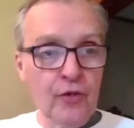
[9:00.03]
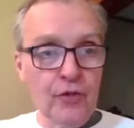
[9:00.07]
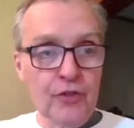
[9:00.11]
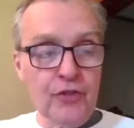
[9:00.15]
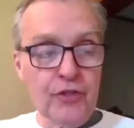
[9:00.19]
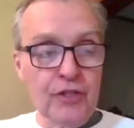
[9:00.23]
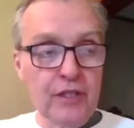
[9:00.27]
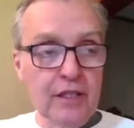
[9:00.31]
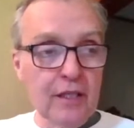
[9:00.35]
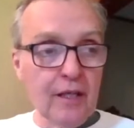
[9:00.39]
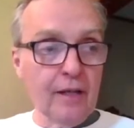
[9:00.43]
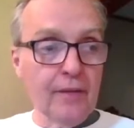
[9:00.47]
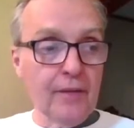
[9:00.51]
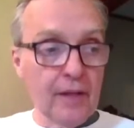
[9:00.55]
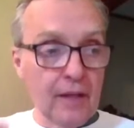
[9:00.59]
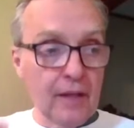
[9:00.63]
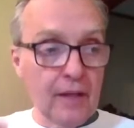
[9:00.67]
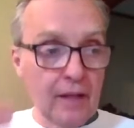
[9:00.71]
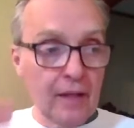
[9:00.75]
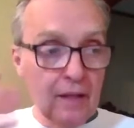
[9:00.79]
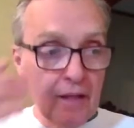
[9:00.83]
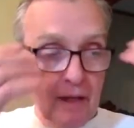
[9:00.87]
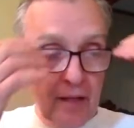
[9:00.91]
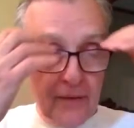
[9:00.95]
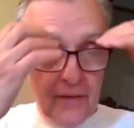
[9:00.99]
diversity
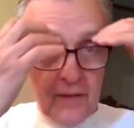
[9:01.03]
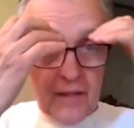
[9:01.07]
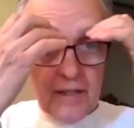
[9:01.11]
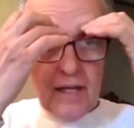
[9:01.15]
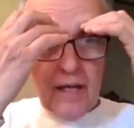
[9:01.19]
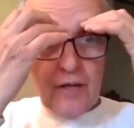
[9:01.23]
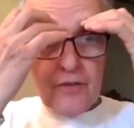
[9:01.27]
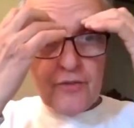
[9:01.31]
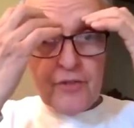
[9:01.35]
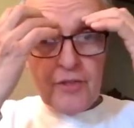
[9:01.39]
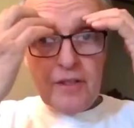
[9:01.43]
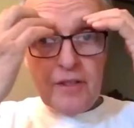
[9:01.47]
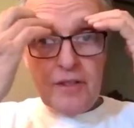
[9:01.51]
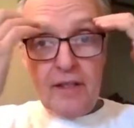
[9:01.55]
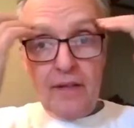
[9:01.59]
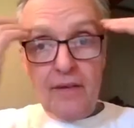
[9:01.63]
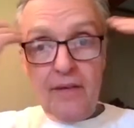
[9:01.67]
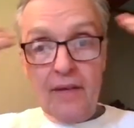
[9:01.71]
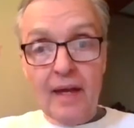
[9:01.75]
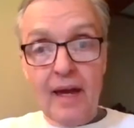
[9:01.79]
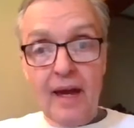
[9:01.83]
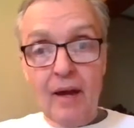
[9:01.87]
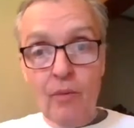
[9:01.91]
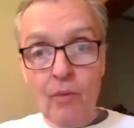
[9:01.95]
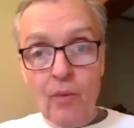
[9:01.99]
on the council
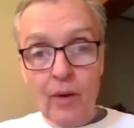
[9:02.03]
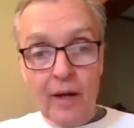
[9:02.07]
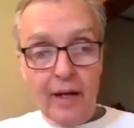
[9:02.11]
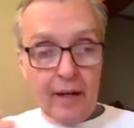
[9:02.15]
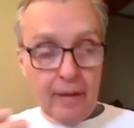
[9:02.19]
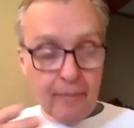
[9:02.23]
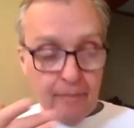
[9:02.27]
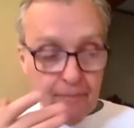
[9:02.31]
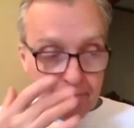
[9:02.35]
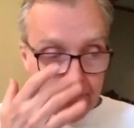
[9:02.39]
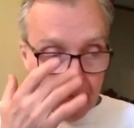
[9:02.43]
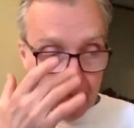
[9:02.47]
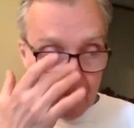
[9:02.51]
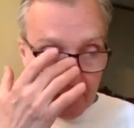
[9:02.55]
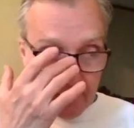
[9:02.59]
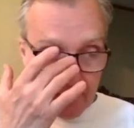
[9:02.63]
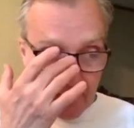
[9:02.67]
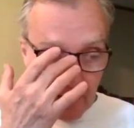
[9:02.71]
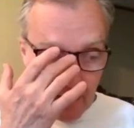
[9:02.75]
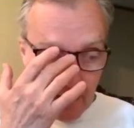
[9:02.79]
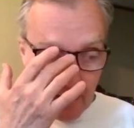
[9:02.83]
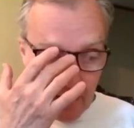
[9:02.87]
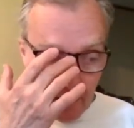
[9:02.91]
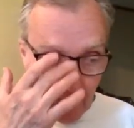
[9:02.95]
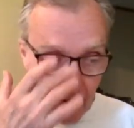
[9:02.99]
in that way.
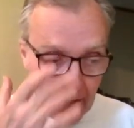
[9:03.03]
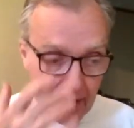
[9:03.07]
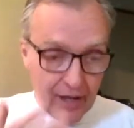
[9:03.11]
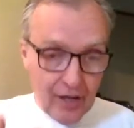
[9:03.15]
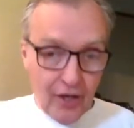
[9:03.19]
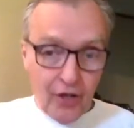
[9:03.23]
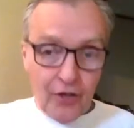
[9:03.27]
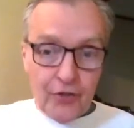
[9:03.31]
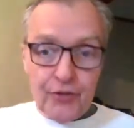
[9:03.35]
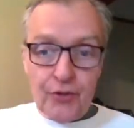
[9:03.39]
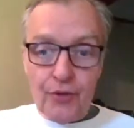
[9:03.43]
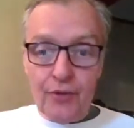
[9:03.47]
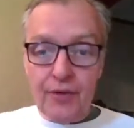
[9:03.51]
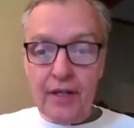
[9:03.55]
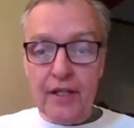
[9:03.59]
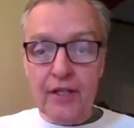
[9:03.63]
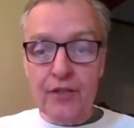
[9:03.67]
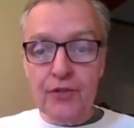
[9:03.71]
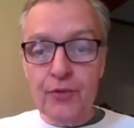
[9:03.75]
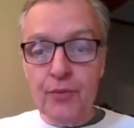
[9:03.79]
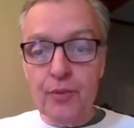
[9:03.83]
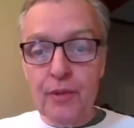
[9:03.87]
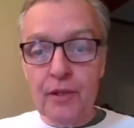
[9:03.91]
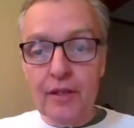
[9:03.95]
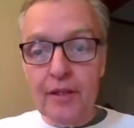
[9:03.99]
I also
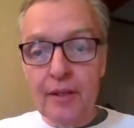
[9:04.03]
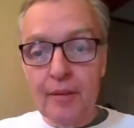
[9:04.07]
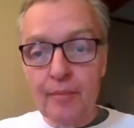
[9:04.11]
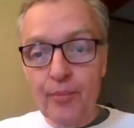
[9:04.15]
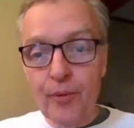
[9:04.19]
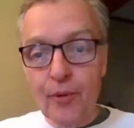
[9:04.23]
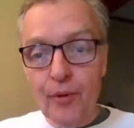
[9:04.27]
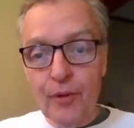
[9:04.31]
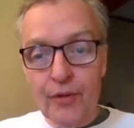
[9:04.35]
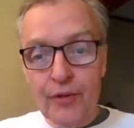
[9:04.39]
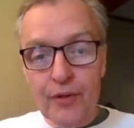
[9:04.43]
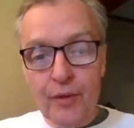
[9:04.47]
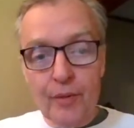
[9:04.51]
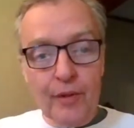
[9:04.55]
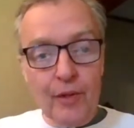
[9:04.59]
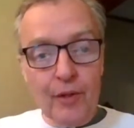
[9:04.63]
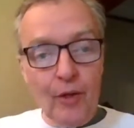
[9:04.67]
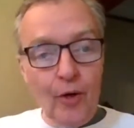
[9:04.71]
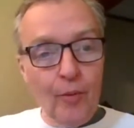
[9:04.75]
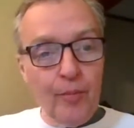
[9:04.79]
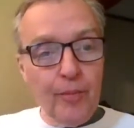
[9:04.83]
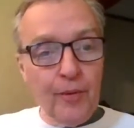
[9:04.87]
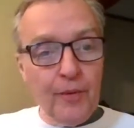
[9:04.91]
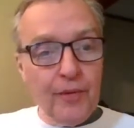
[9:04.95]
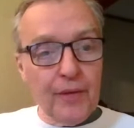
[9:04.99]
think it's really important that
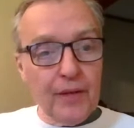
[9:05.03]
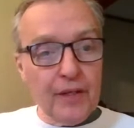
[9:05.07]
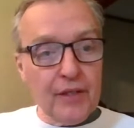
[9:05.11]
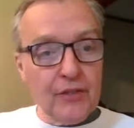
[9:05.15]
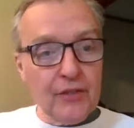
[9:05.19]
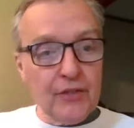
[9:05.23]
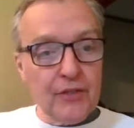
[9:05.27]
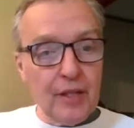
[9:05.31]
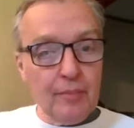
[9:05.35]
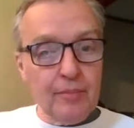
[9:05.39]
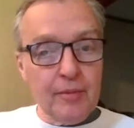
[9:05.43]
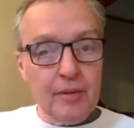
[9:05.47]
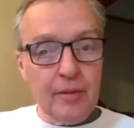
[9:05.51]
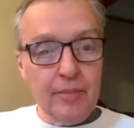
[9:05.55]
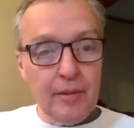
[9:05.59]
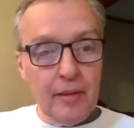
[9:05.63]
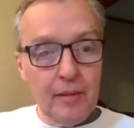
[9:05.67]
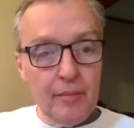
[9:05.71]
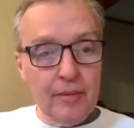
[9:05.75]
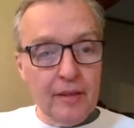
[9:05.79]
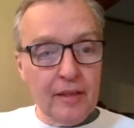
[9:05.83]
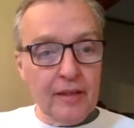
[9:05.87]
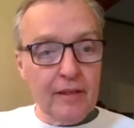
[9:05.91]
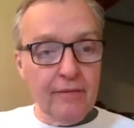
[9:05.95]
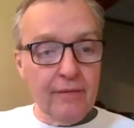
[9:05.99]
we open things up to
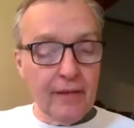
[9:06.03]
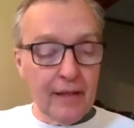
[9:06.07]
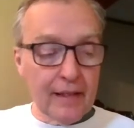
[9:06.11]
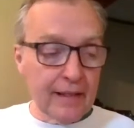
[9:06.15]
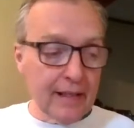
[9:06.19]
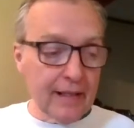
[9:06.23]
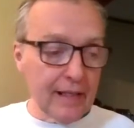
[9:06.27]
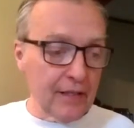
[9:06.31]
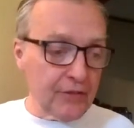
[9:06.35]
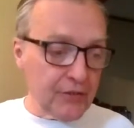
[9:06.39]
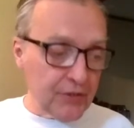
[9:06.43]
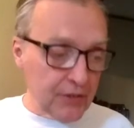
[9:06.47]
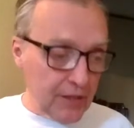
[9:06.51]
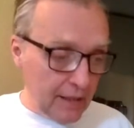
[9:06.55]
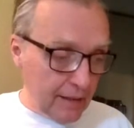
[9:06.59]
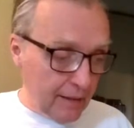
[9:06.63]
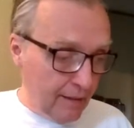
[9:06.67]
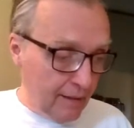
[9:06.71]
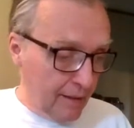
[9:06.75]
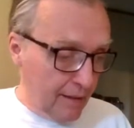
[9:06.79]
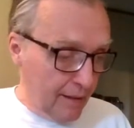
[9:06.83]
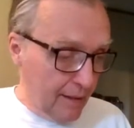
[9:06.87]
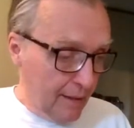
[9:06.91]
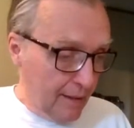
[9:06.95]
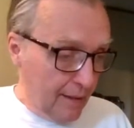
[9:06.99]
public
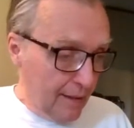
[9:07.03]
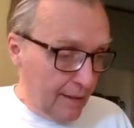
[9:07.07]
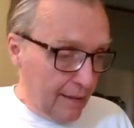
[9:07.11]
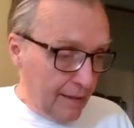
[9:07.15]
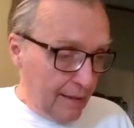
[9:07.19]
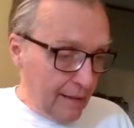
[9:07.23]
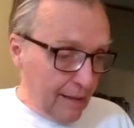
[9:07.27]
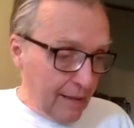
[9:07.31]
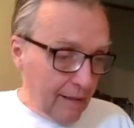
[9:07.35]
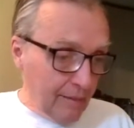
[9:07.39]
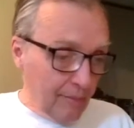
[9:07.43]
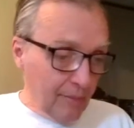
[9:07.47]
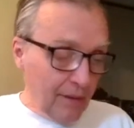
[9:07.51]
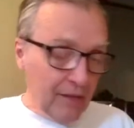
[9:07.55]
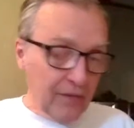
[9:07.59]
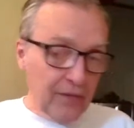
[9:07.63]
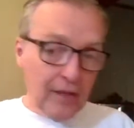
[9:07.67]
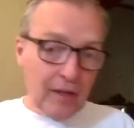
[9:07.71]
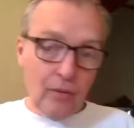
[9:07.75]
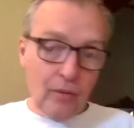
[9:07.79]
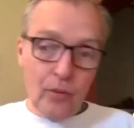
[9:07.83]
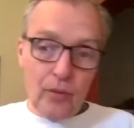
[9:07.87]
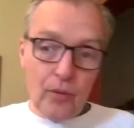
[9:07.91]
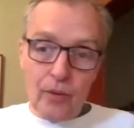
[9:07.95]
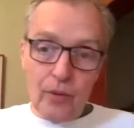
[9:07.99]
financing. I
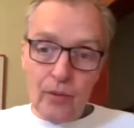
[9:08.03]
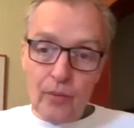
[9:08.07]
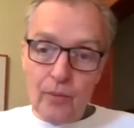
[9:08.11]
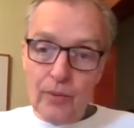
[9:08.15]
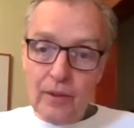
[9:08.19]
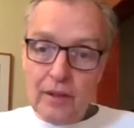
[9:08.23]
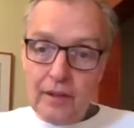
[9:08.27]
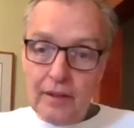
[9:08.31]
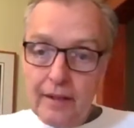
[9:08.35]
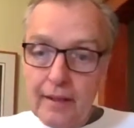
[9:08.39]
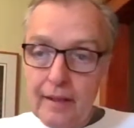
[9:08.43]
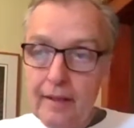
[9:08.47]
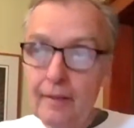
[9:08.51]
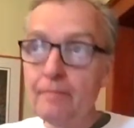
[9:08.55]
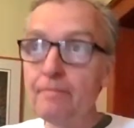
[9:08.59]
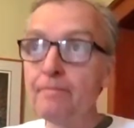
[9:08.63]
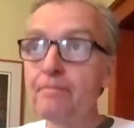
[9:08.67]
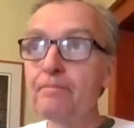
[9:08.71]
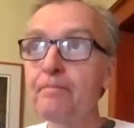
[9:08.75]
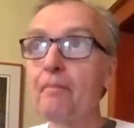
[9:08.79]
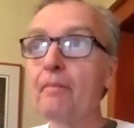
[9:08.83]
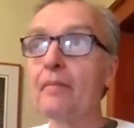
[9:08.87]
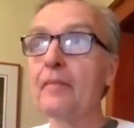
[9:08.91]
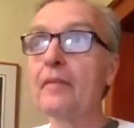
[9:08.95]
think we're really